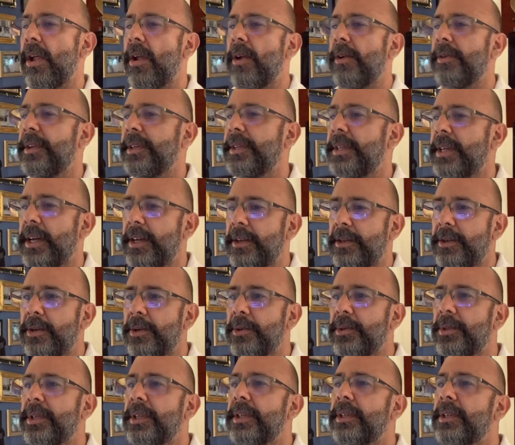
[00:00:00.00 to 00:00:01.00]
The
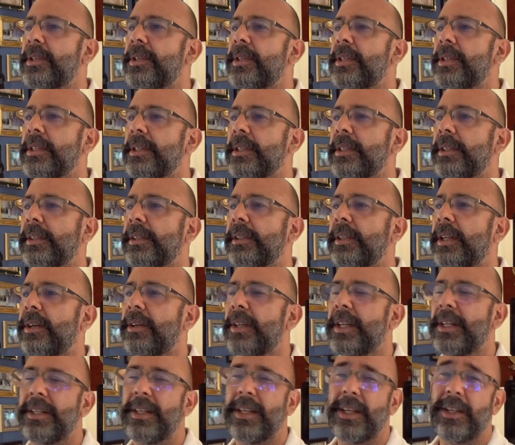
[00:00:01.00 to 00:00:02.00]
diagnosis. I don't
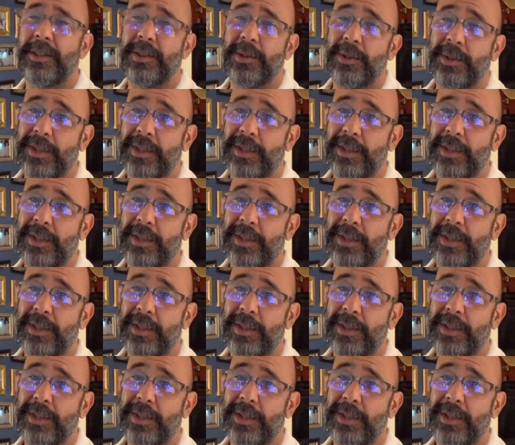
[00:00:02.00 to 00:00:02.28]
like to get too